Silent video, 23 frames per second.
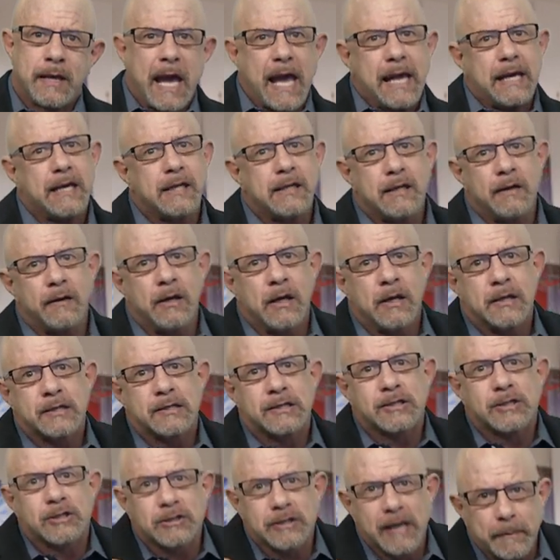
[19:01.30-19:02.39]
and in the
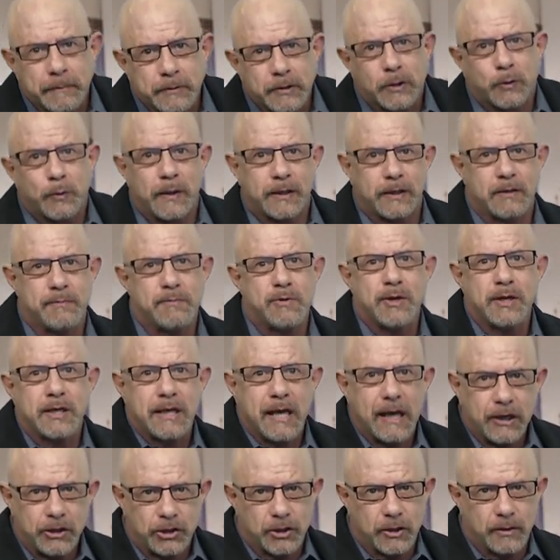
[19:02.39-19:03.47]
subsequent
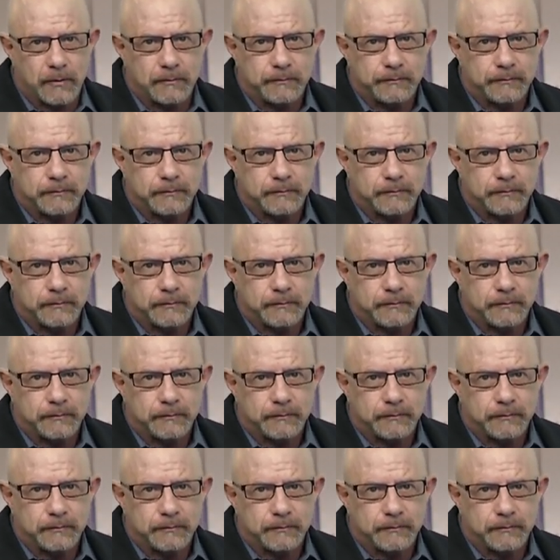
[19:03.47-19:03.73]
communication.